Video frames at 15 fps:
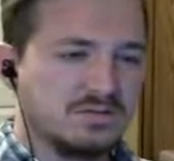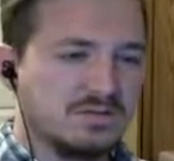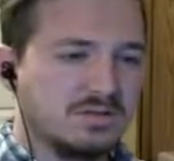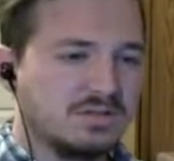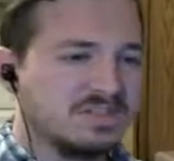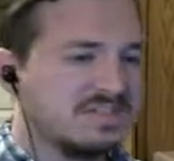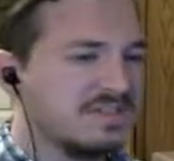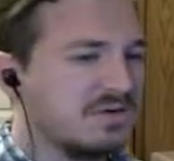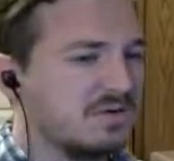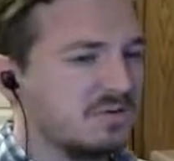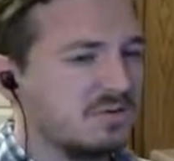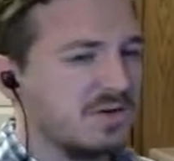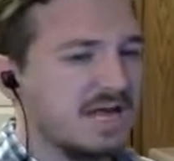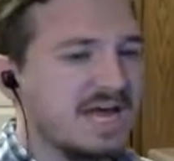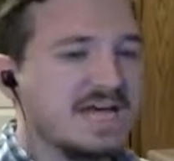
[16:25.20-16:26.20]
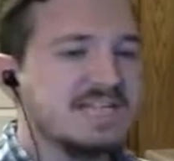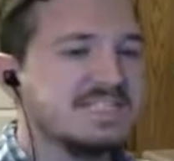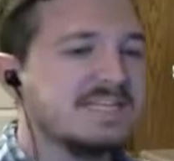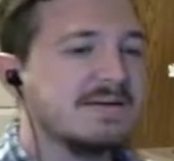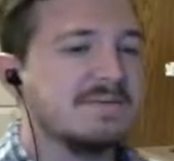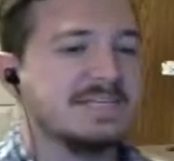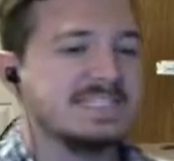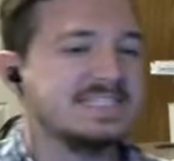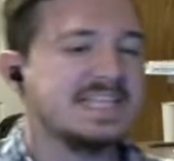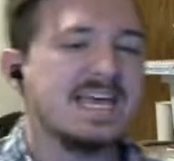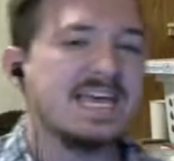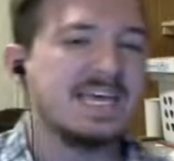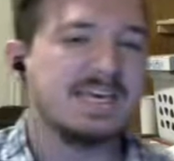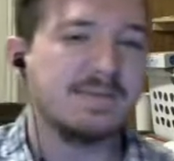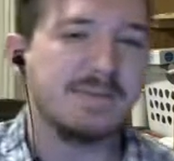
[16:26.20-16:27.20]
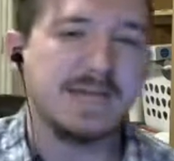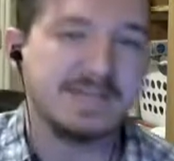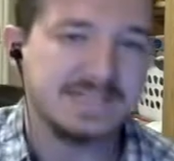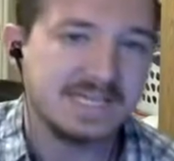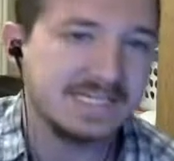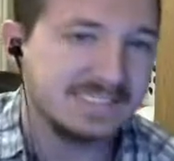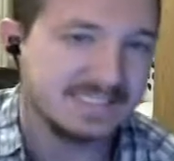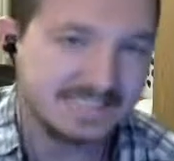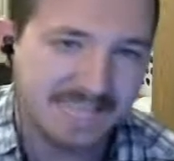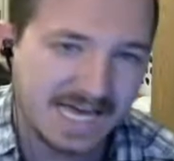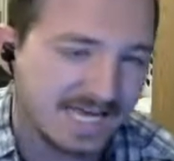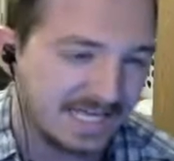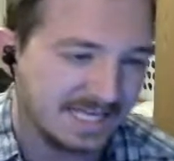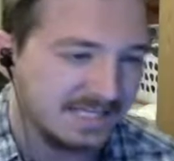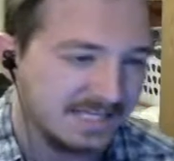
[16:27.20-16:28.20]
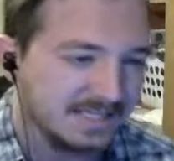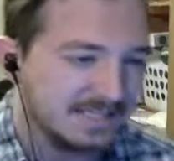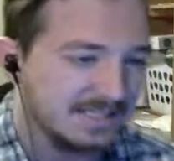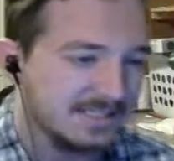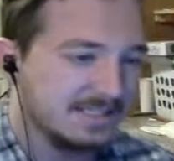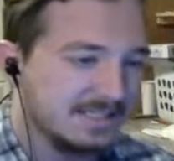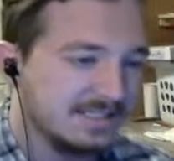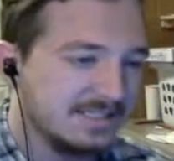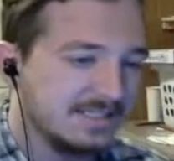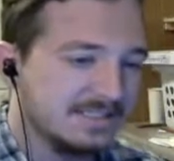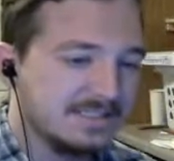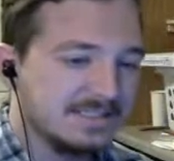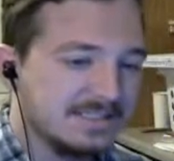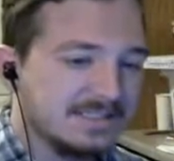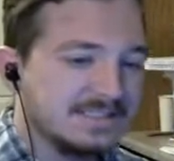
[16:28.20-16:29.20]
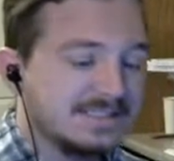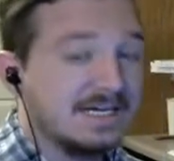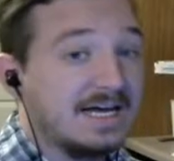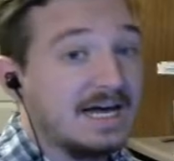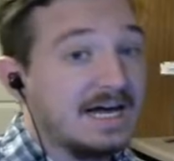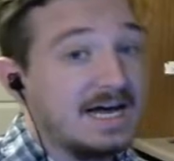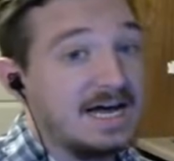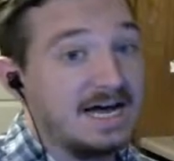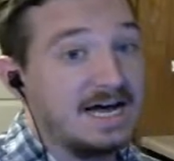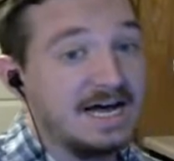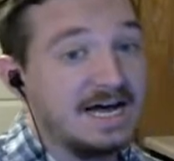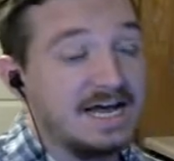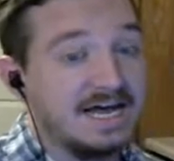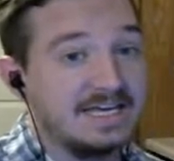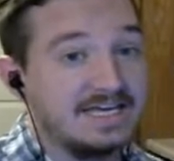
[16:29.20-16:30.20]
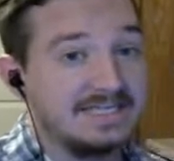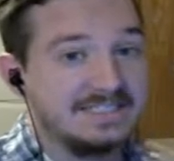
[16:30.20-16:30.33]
So, as I was saying about Undyne. Hi.